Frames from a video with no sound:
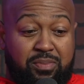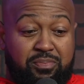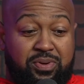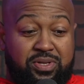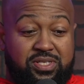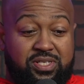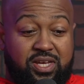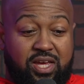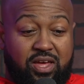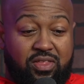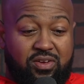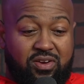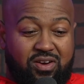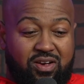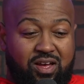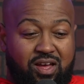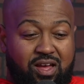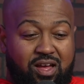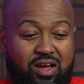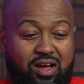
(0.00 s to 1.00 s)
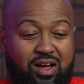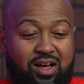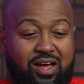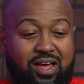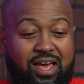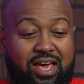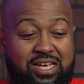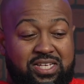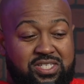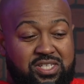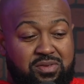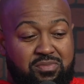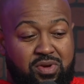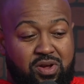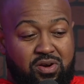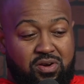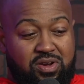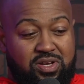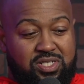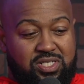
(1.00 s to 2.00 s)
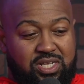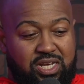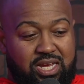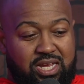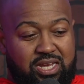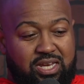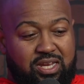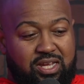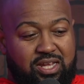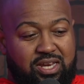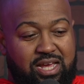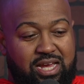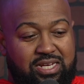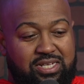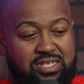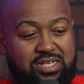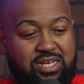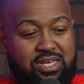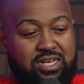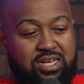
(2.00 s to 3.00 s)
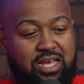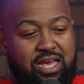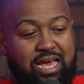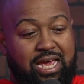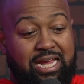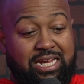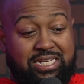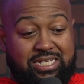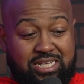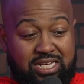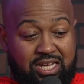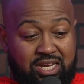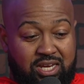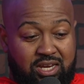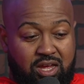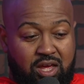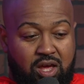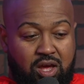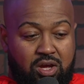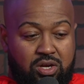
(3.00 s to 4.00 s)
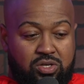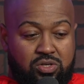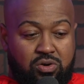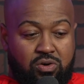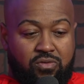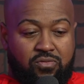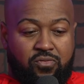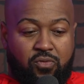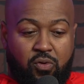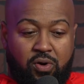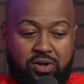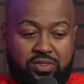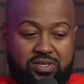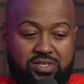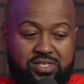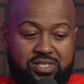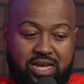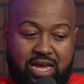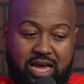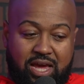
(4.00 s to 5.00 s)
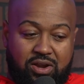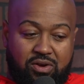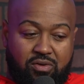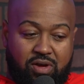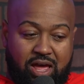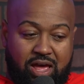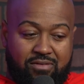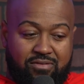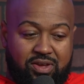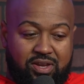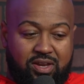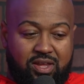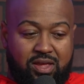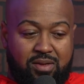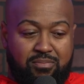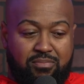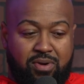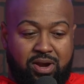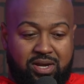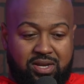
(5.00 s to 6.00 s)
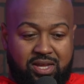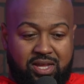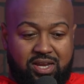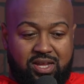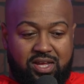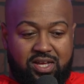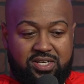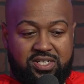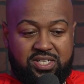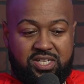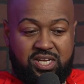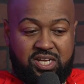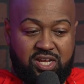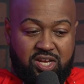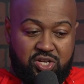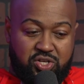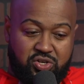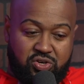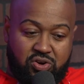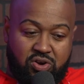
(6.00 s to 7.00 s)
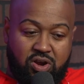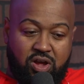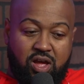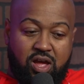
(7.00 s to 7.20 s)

put together a hasty marriage in 1918 to avoid the scandal having impregnated a teenager